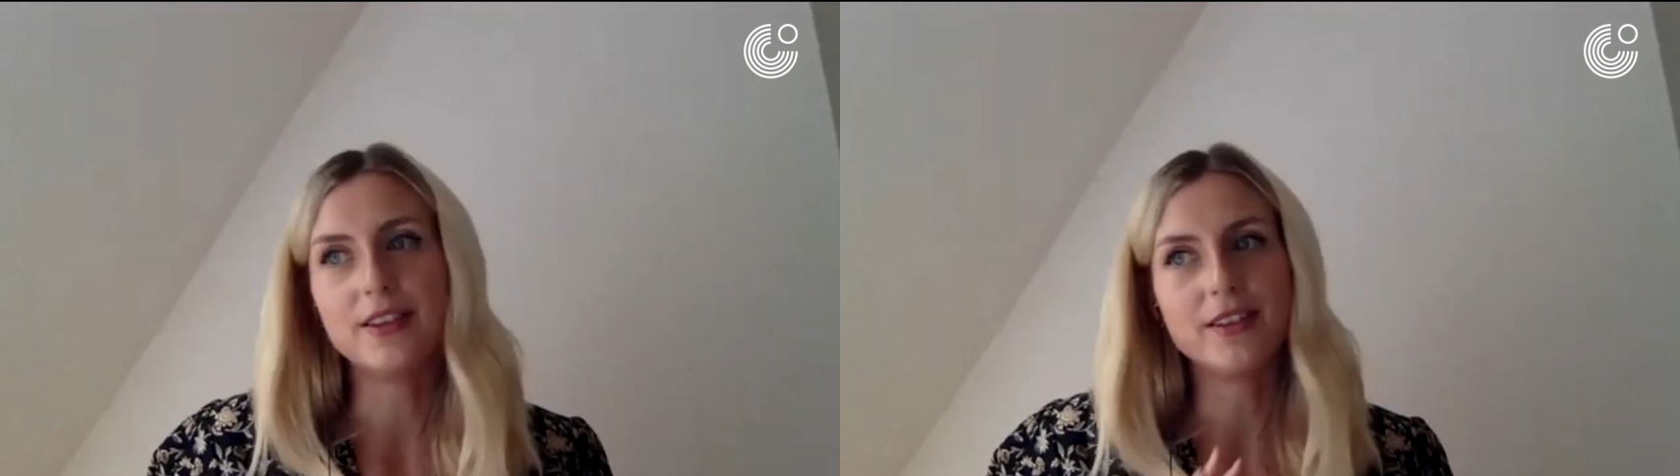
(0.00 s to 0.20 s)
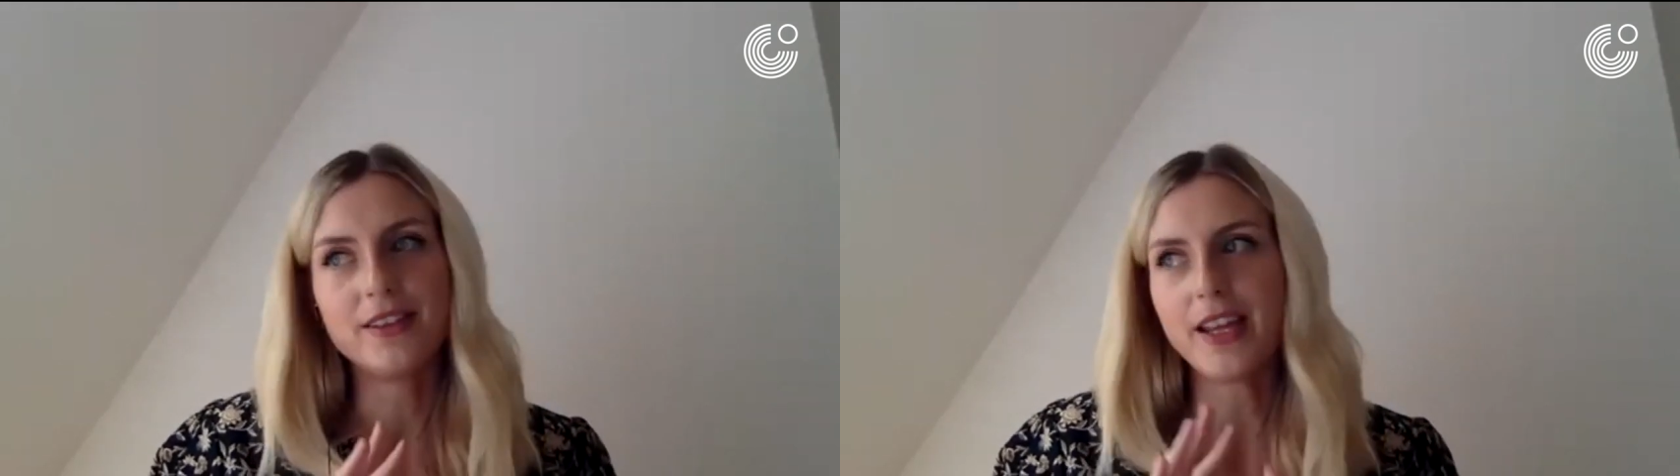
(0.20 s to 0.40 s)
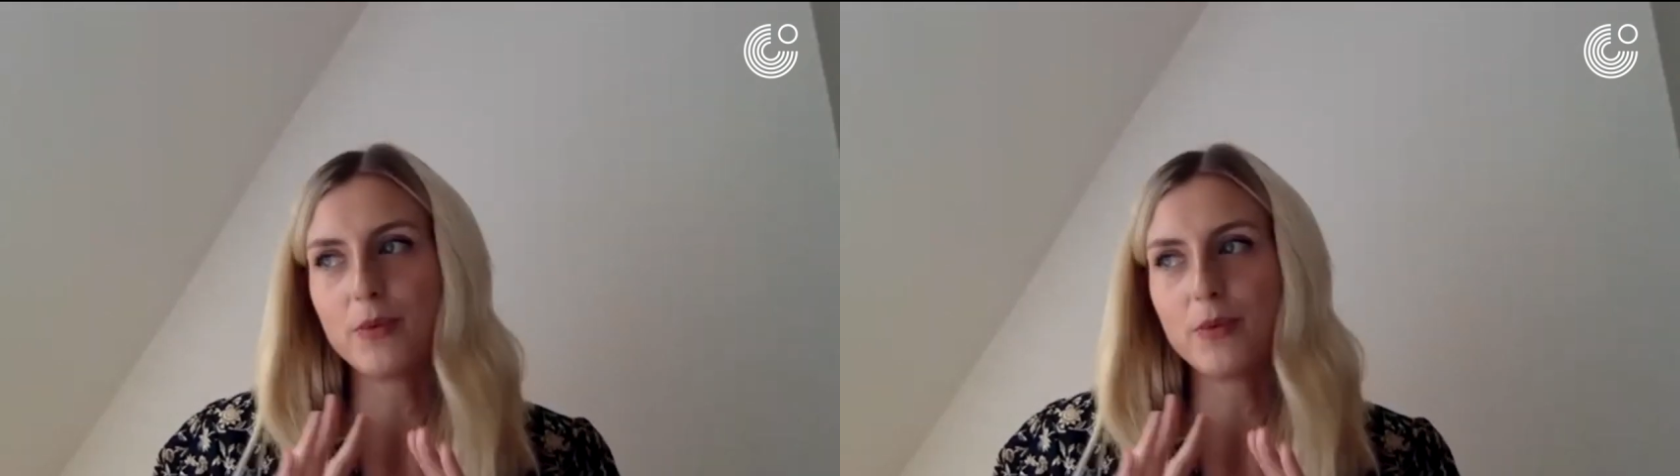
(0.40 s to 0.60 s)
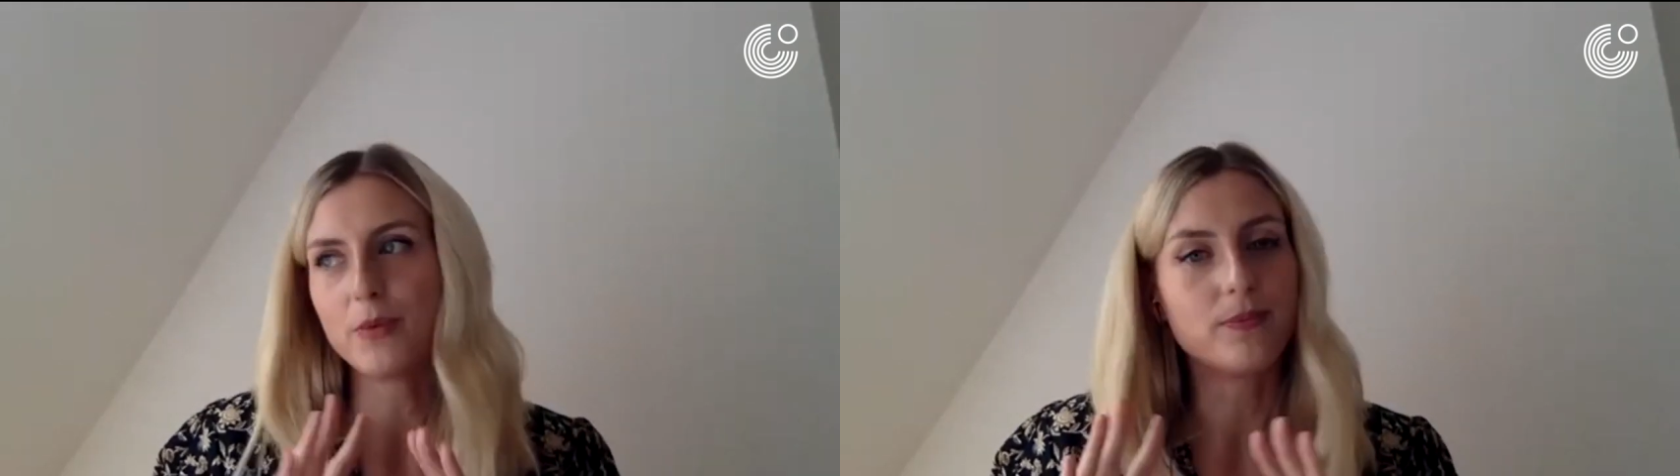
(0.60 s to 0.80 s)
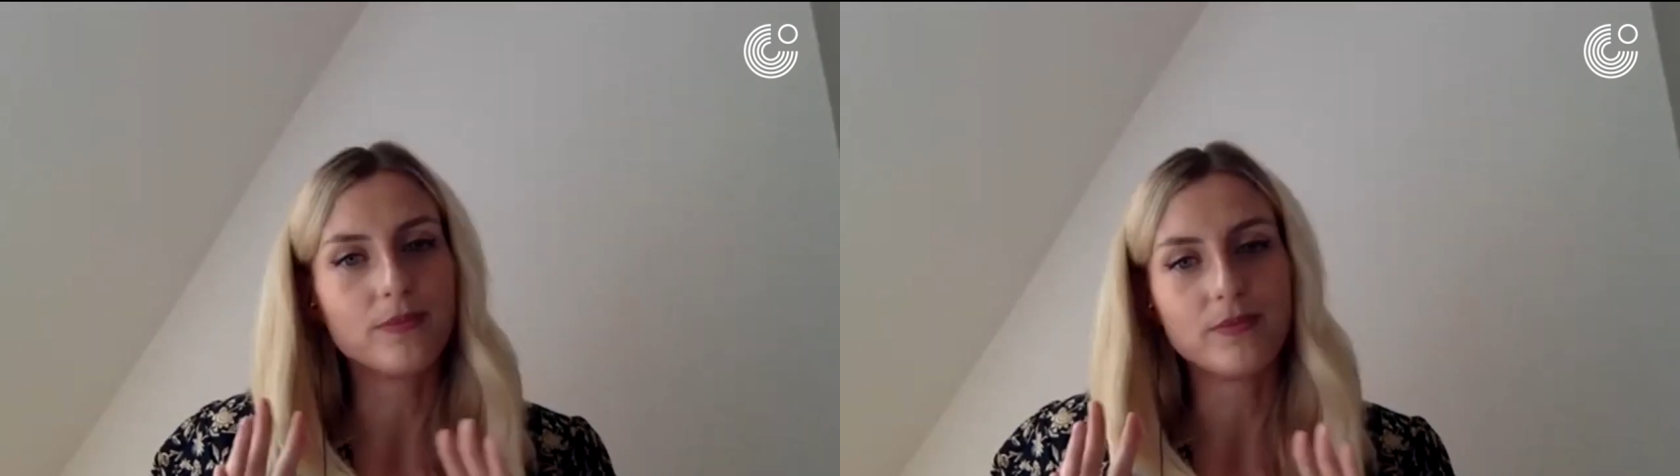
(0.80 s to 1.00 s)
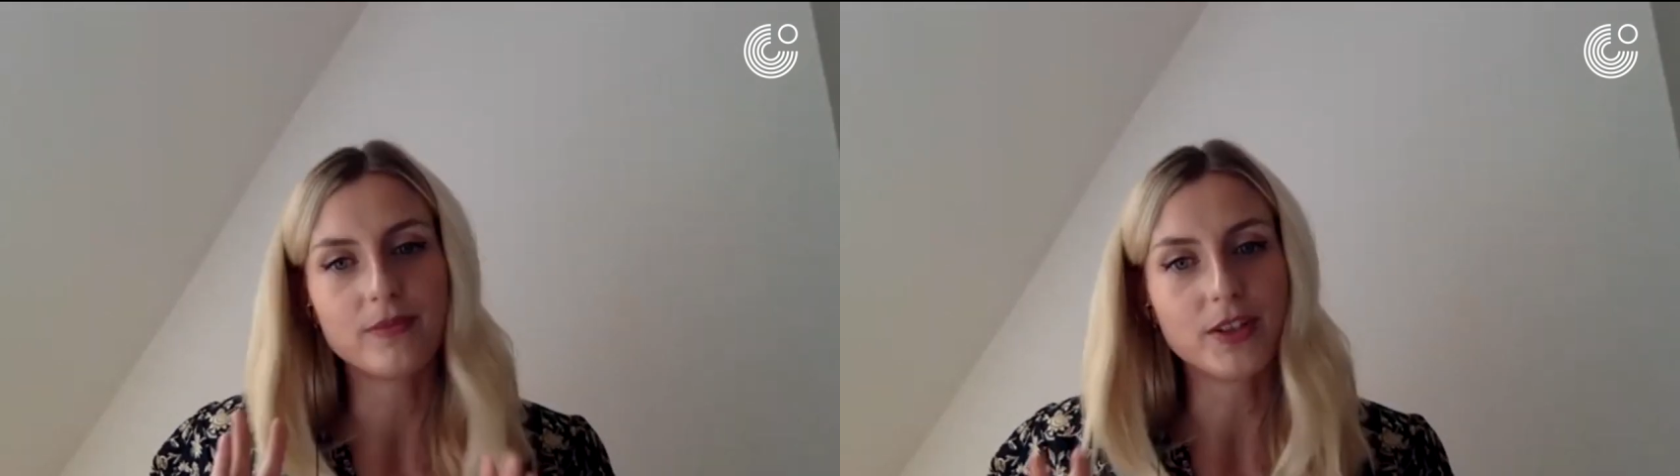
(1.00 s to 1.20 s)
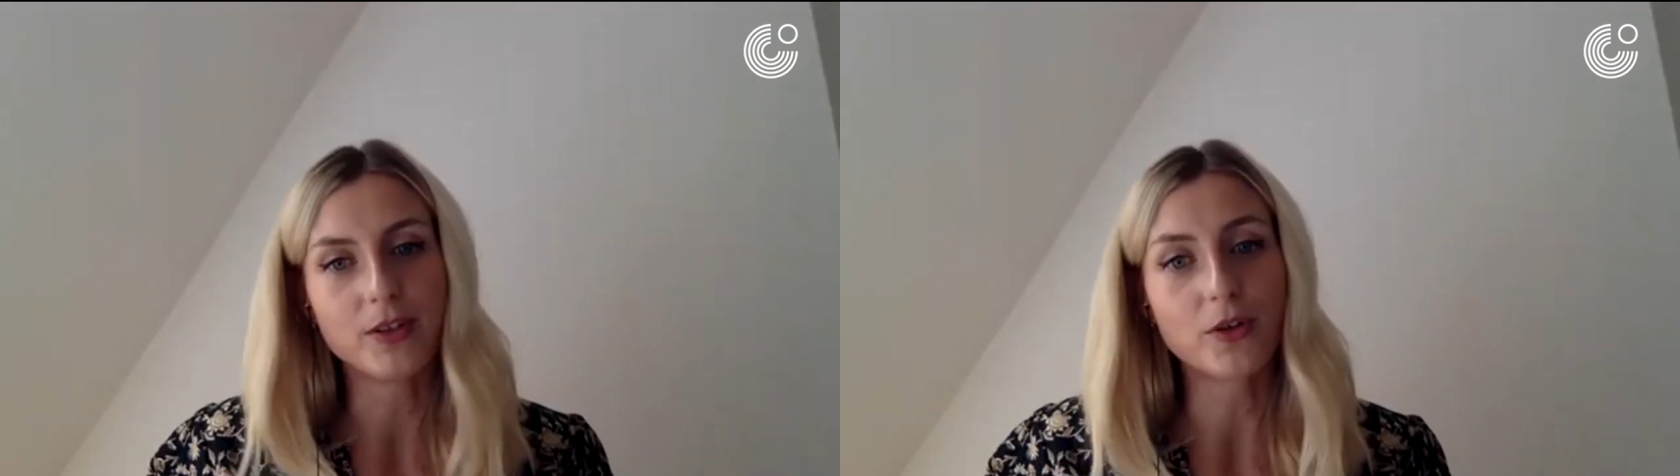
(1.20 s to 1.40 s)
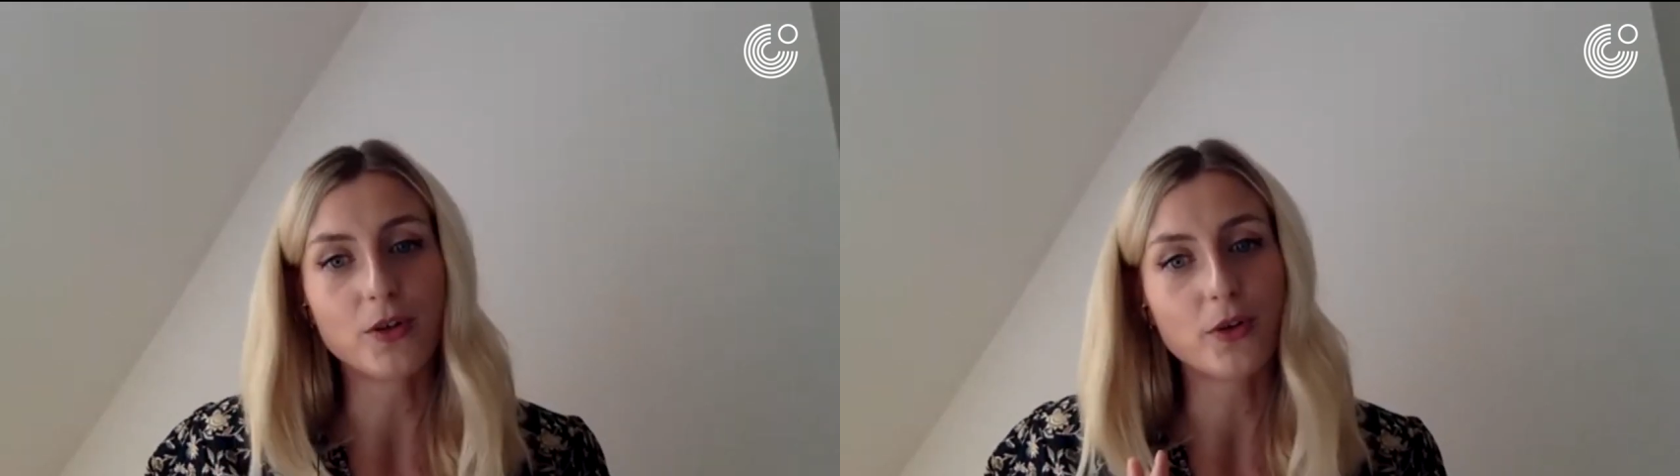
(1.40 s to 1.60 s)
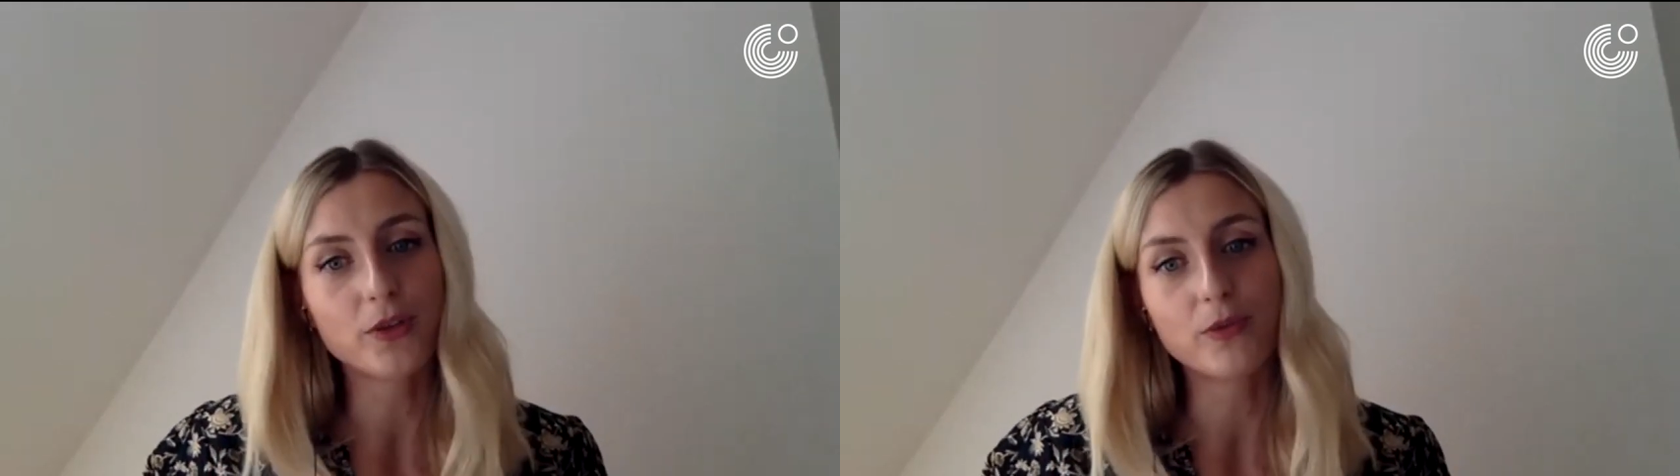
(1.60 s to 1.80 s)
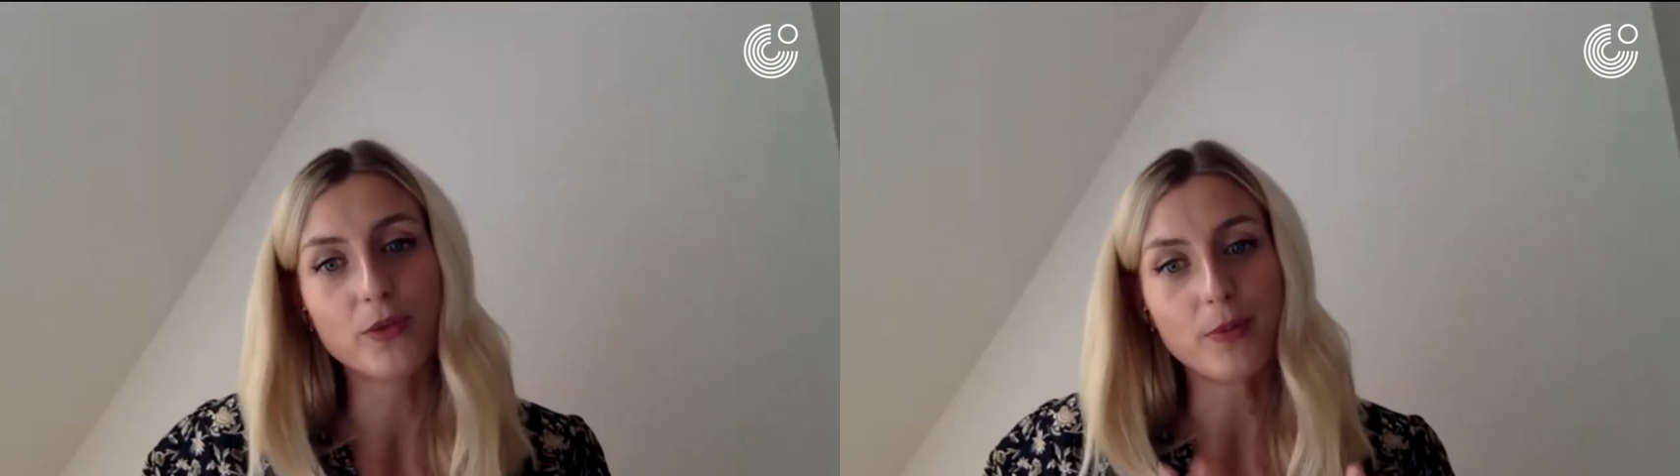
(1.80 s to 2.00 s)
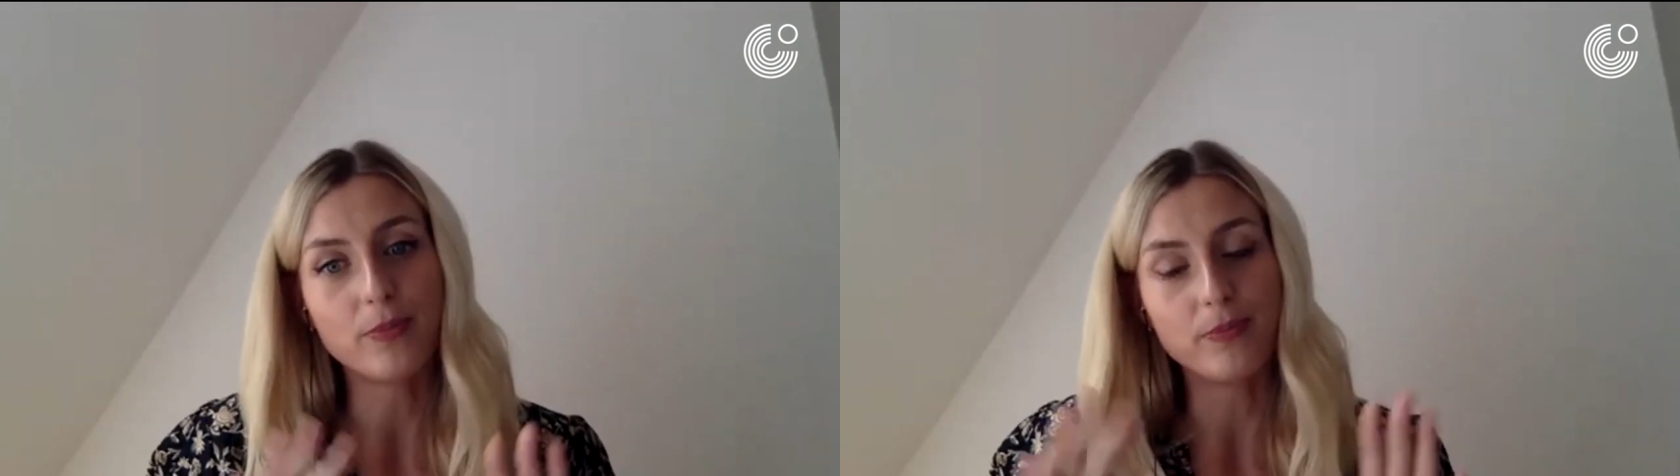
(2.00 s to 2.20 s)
they would go through